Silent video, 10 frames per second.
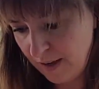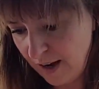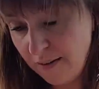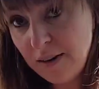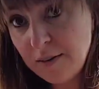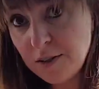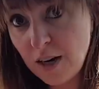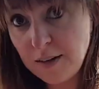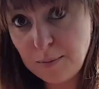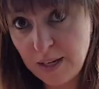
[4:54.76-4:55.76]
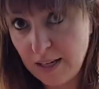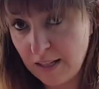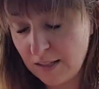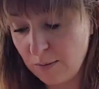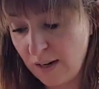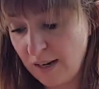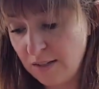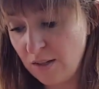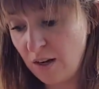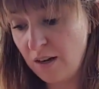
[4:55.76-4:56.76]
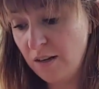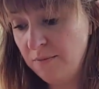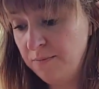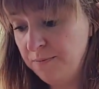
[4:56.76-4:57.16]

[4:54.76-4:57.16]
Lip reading: I've never tried planting it this way. I saw